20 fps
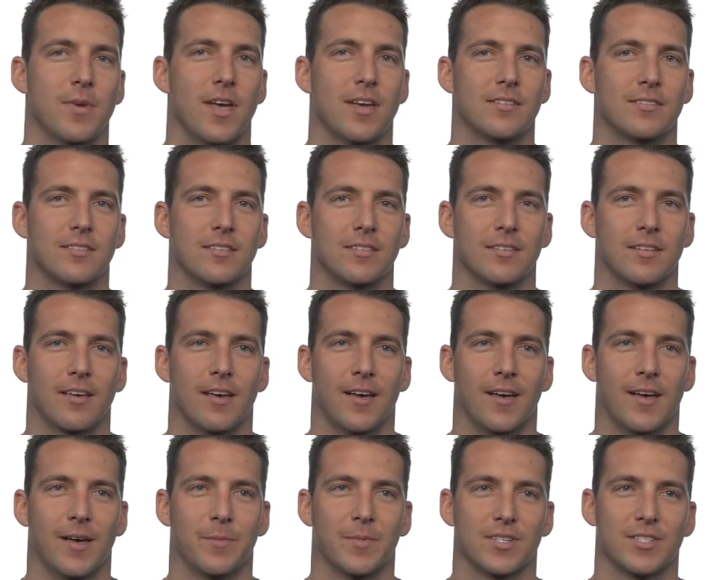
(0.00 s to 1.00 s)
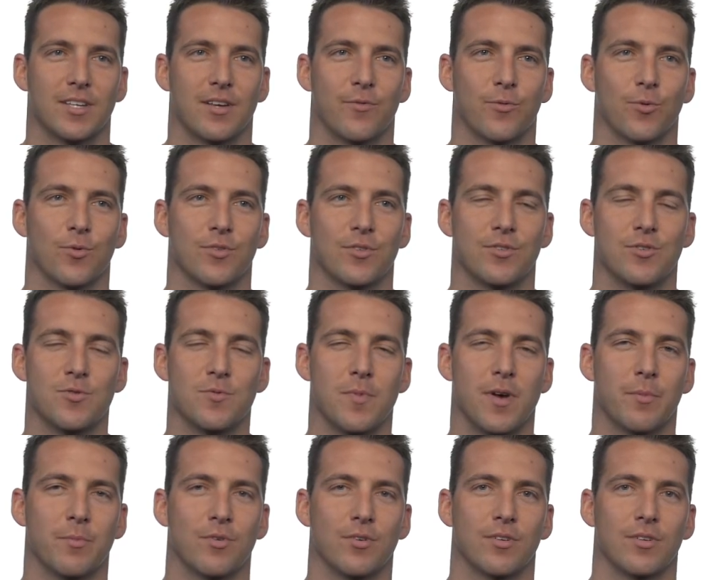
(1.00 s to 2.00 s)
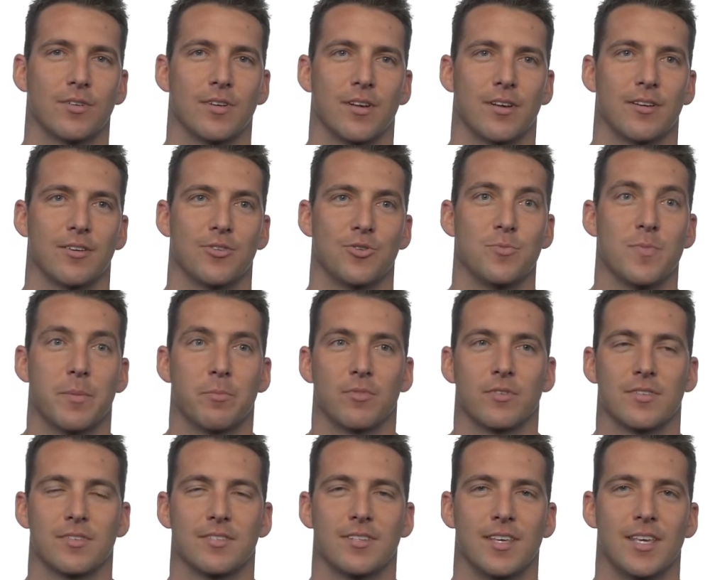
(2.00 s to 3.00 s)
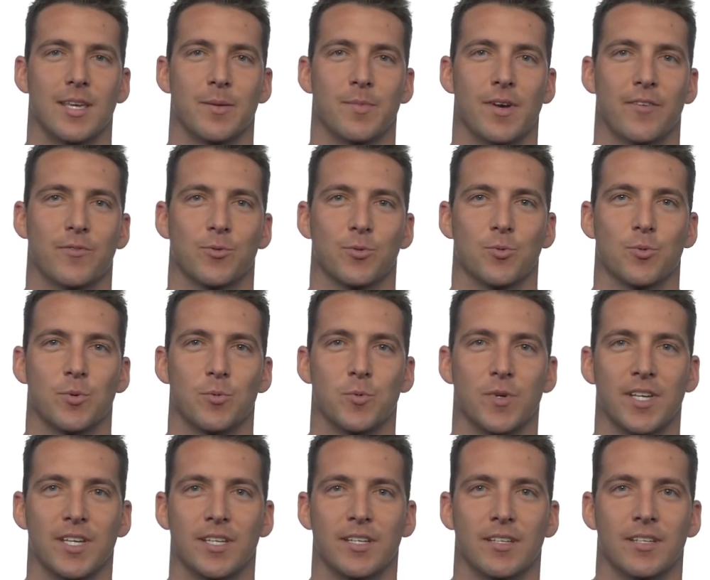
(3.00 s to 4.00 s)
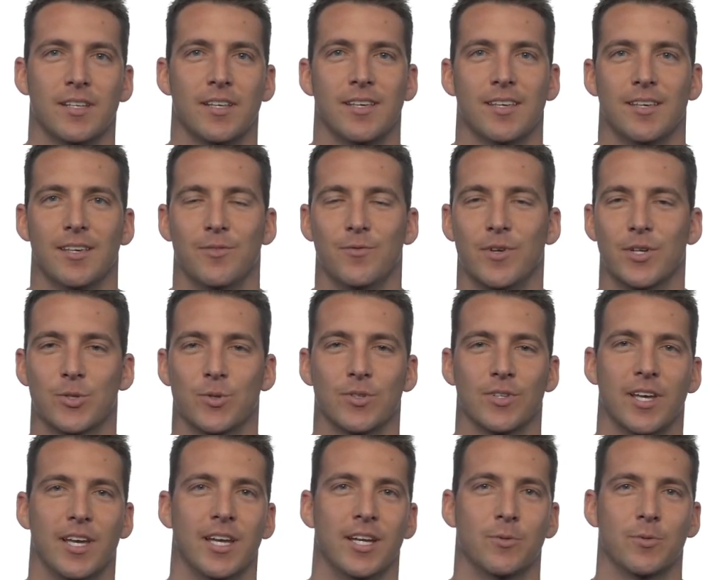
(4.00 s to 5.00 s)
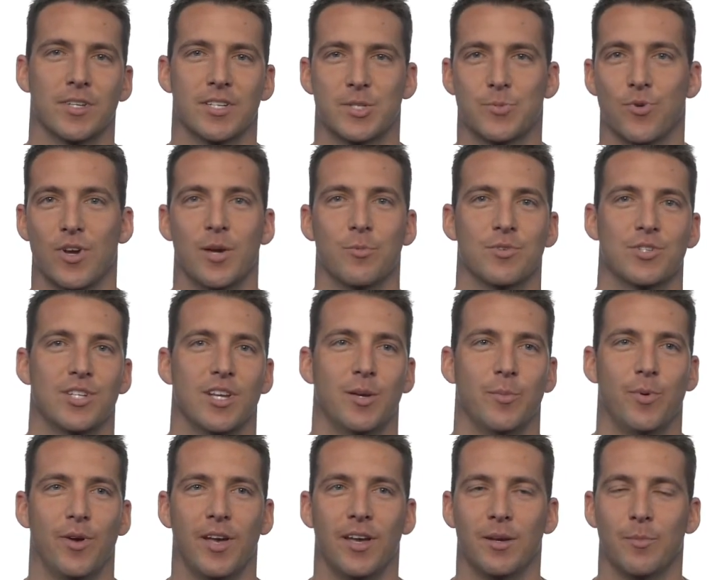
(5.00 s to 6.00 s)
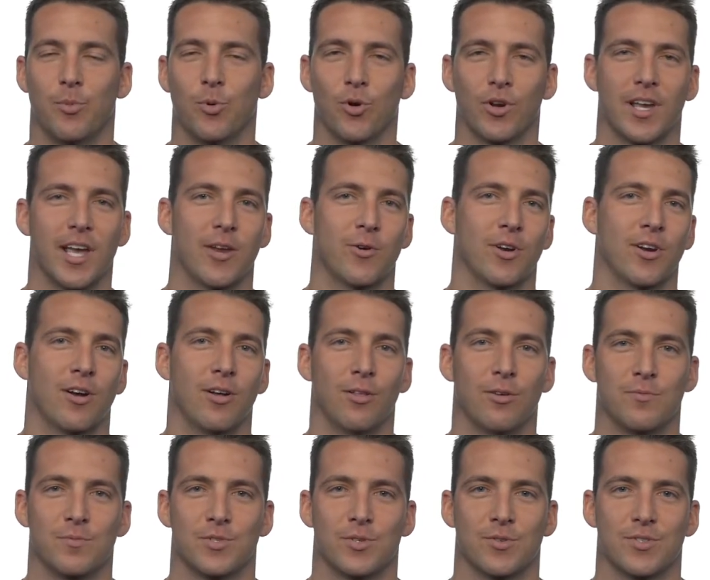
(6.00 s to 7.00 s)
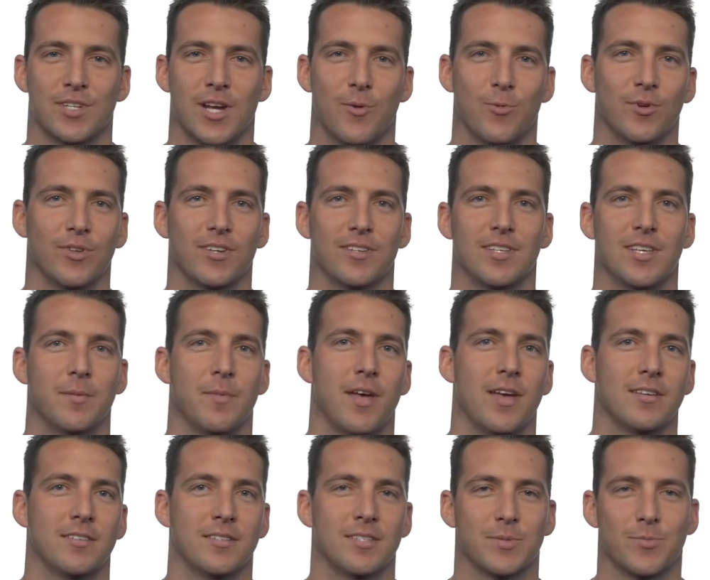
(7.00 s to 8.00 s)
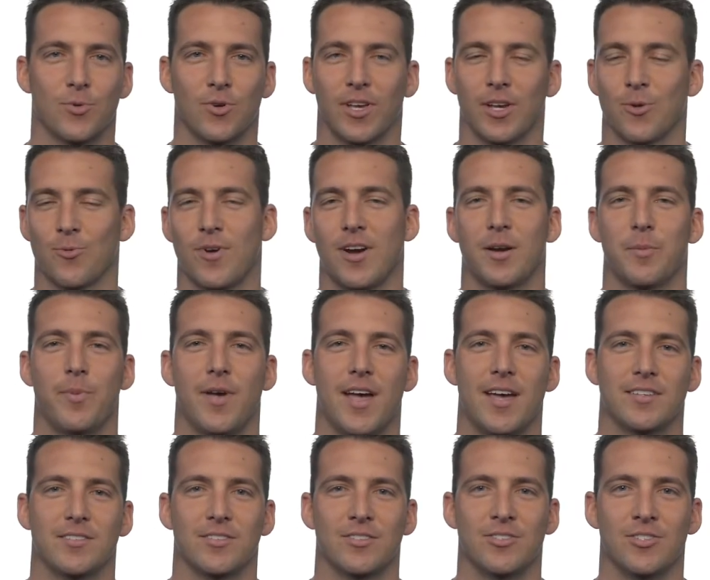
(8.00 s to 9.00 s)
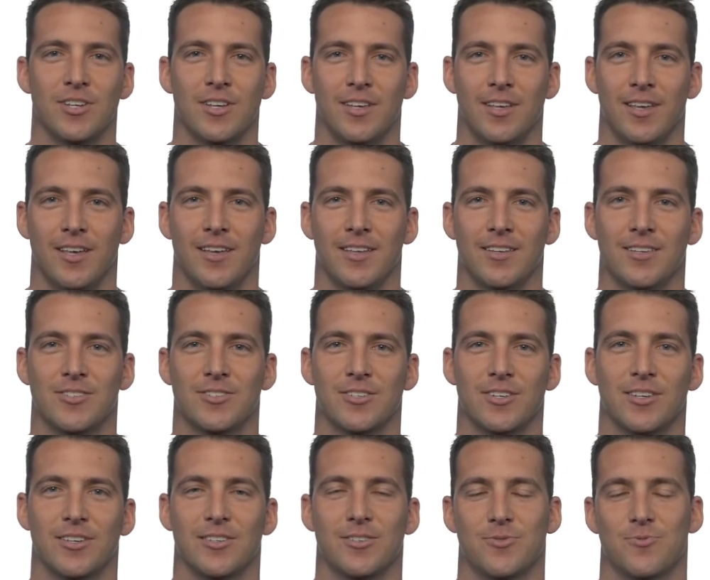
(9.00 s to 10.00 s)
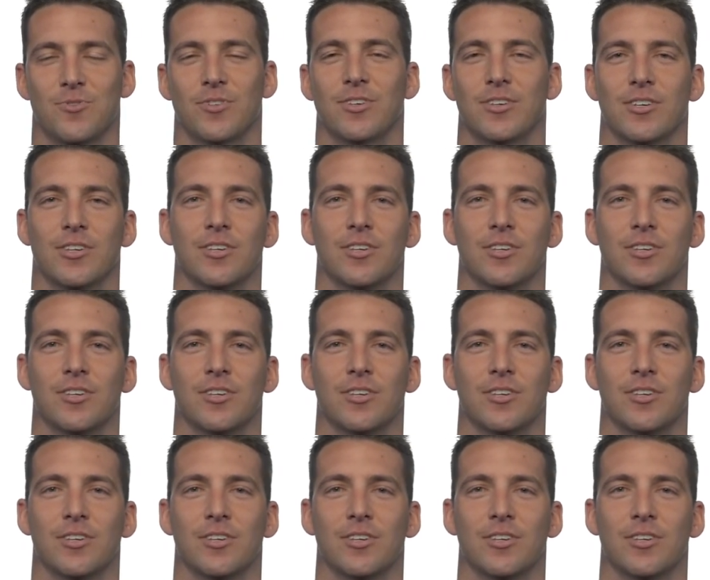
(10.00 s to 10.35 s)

hazing, um, except for the new member, or uh, new member of the team. After we win in victory lane, we get spraying with champagne and pour Gatorade all over them. So it's not really team hazing, it's more like a rite of passage, and it's, uh, it's really a